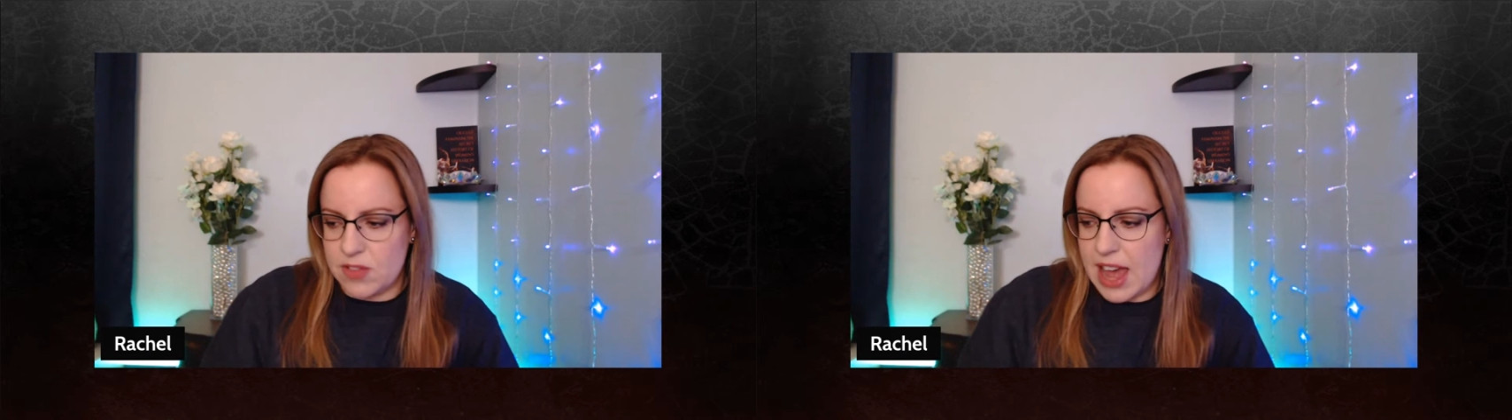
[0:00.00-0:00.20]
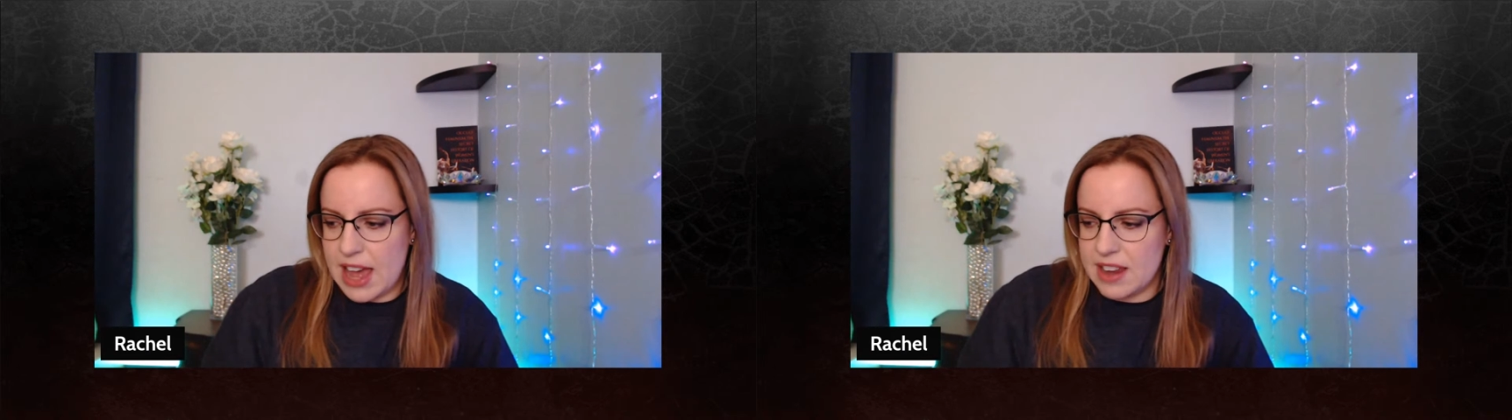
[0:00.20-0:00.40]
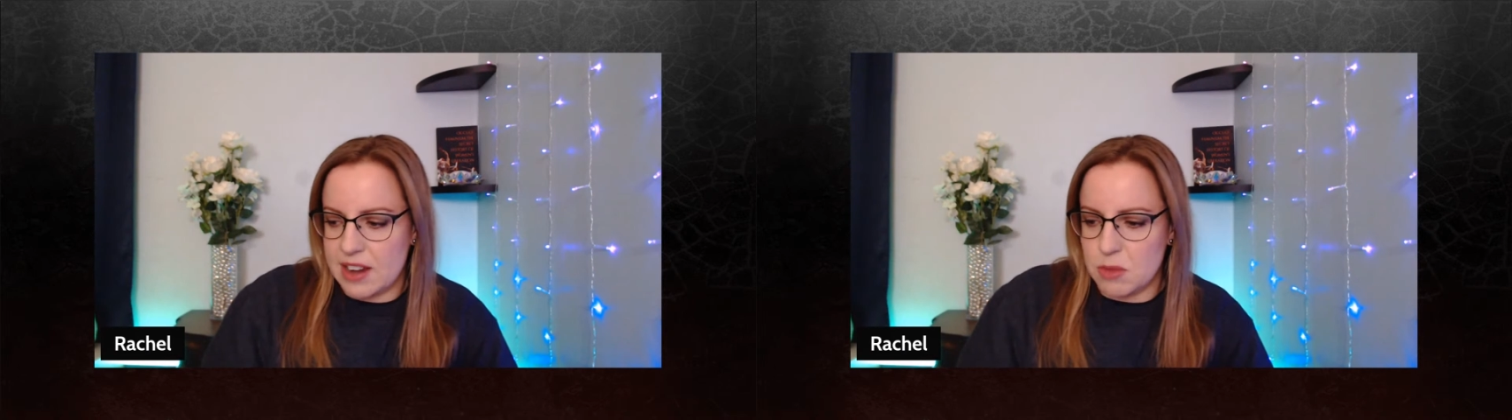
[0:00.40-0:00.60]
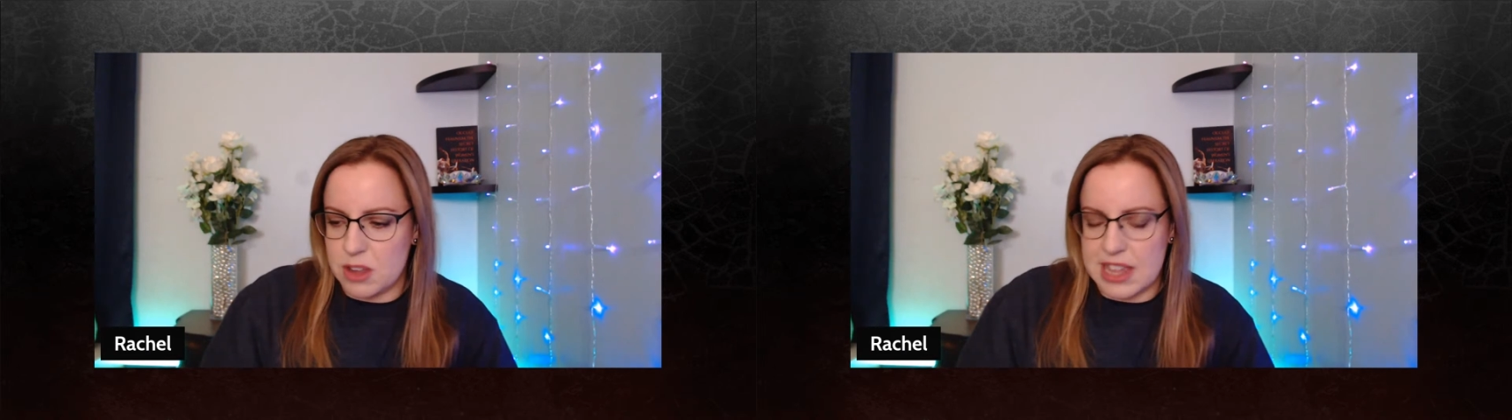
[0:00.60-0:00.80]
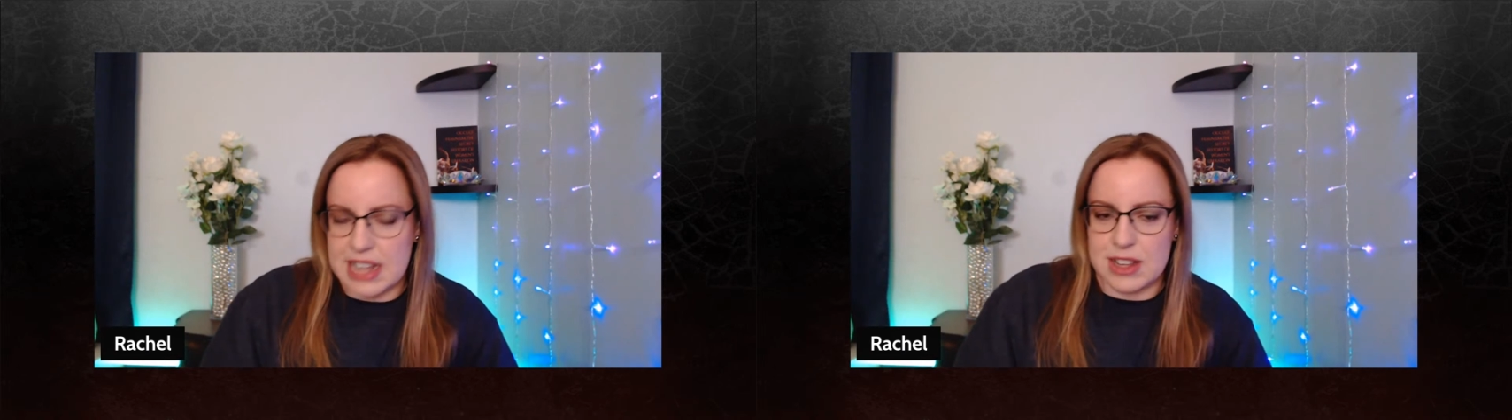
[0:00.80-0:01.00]
that and
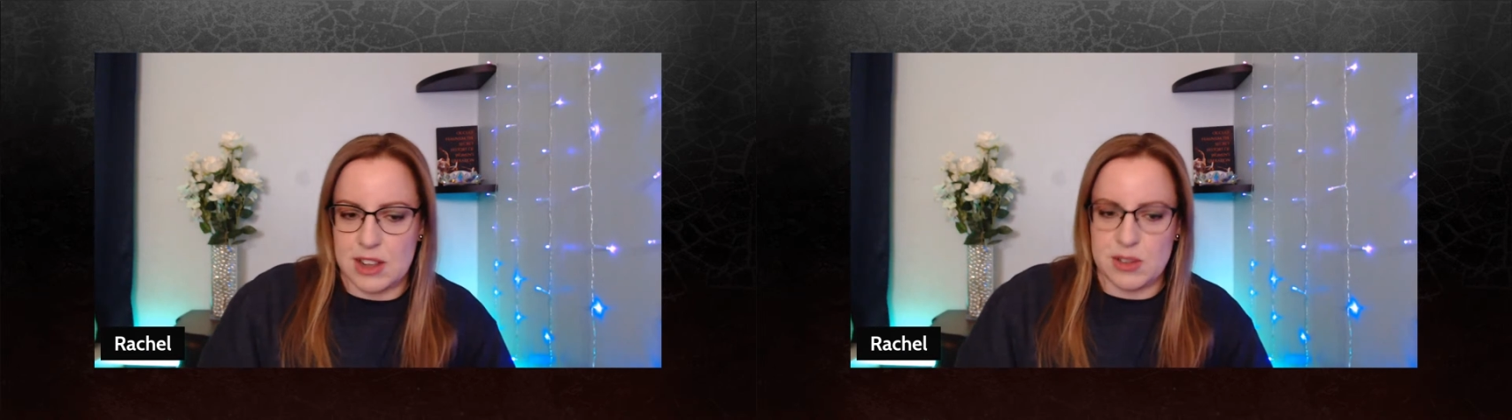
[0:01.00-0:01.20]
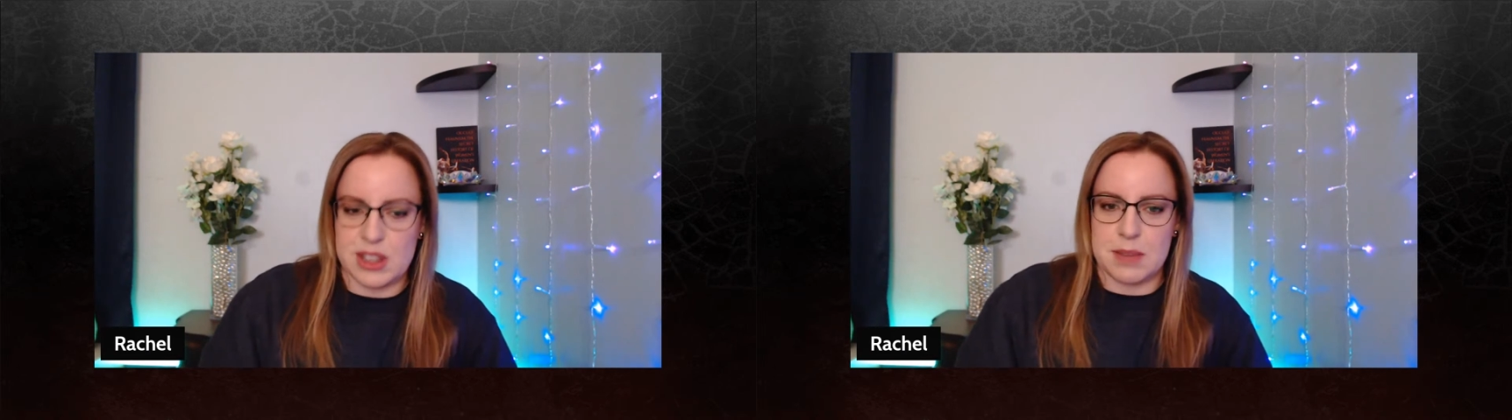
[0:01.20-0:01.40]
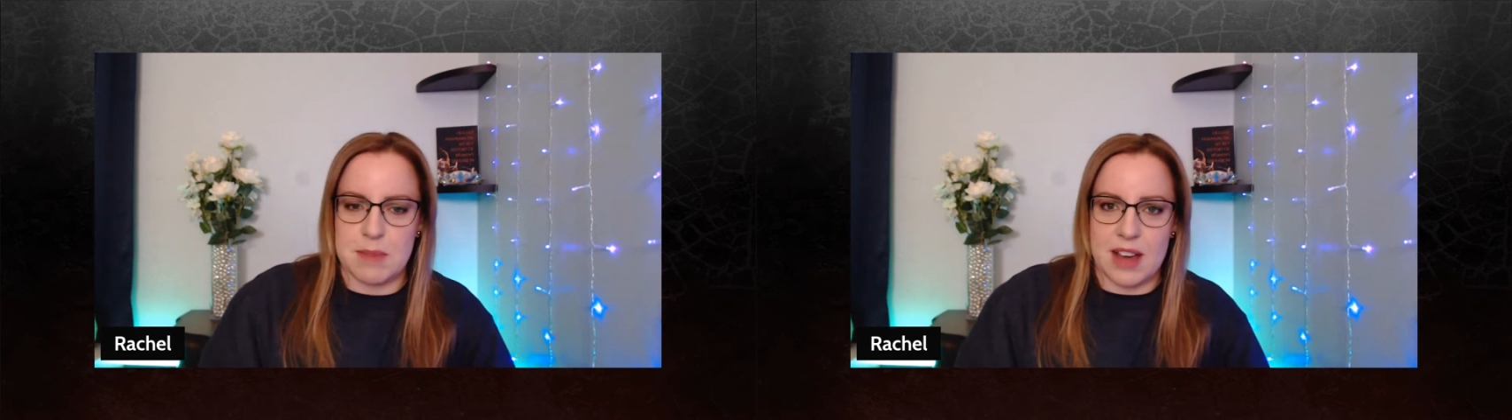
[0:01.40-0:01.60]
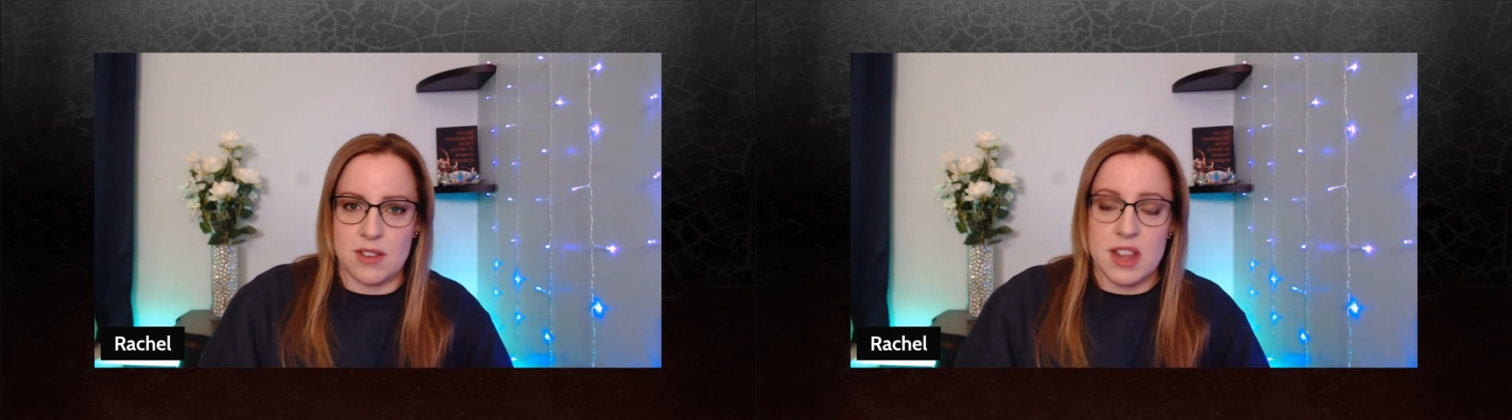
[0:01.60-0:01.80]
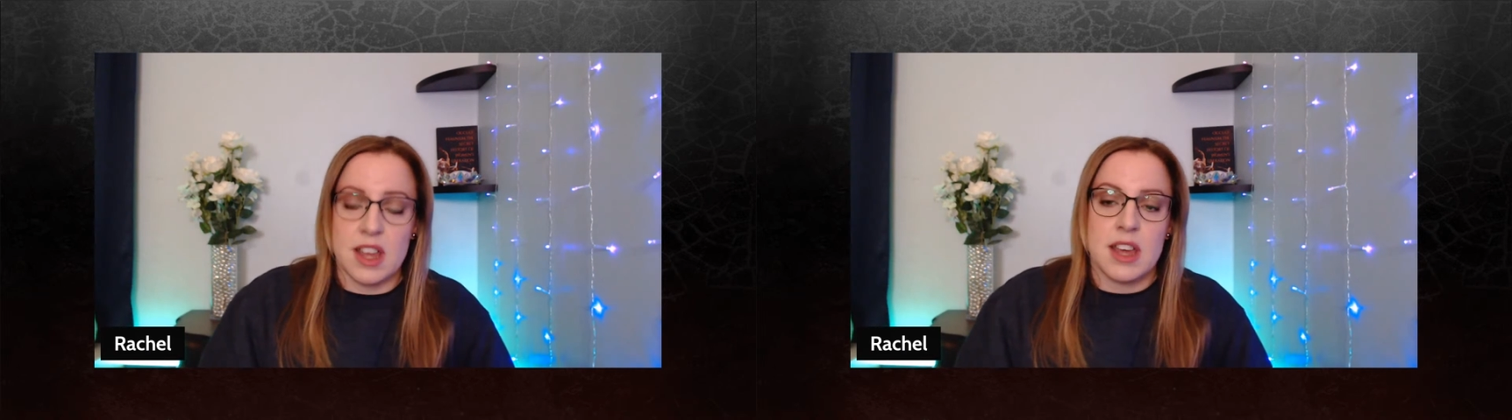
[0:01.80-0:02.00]
what that's all really about.